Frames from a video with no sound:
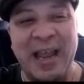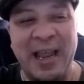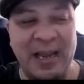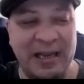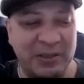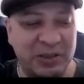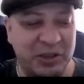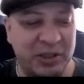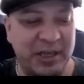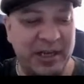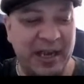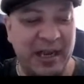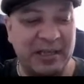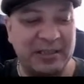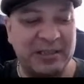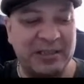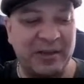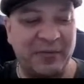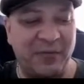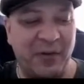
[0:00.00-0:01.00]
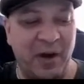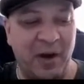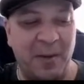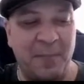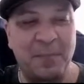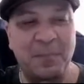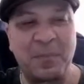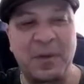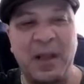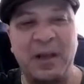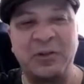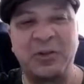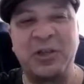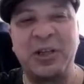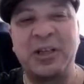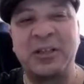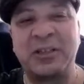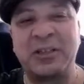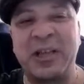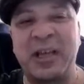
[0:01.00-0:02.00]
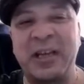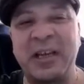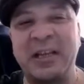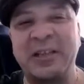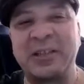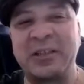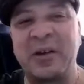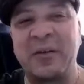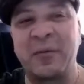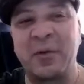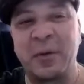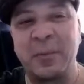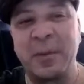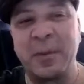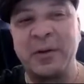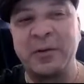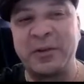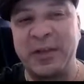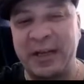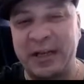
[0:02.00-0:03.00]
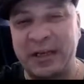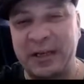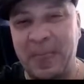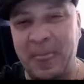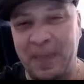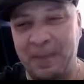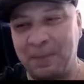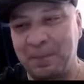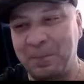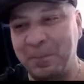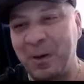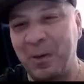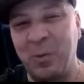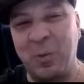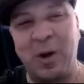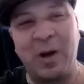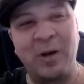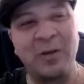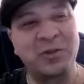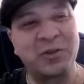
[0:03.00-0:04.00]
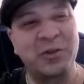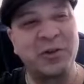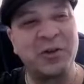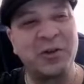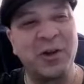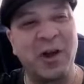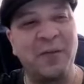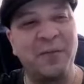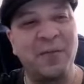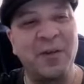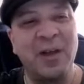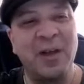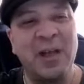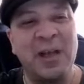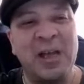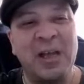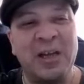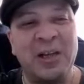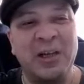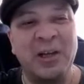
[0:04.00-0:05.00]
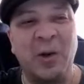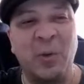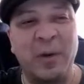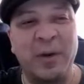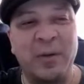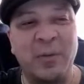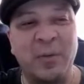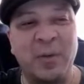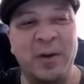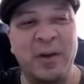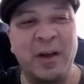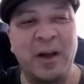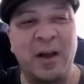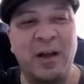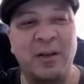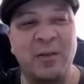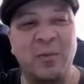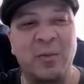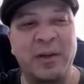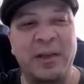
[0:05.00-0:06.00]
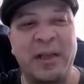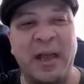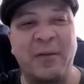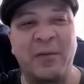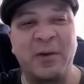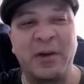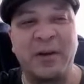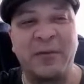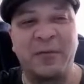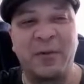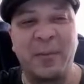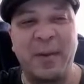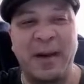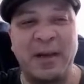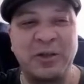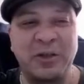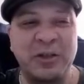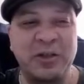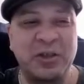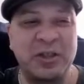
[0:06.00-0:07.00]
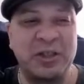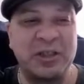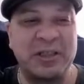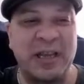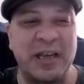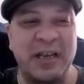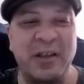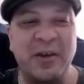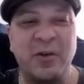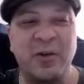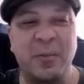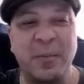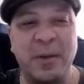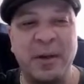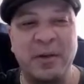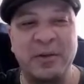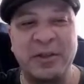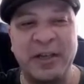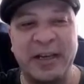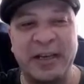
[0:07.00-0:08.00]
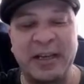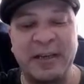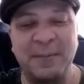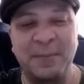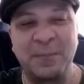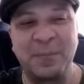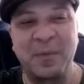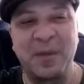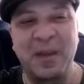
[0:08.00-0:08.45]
and she asked if she could send in some of her music. Well, sure enough, we gave her the information. She sent in her music,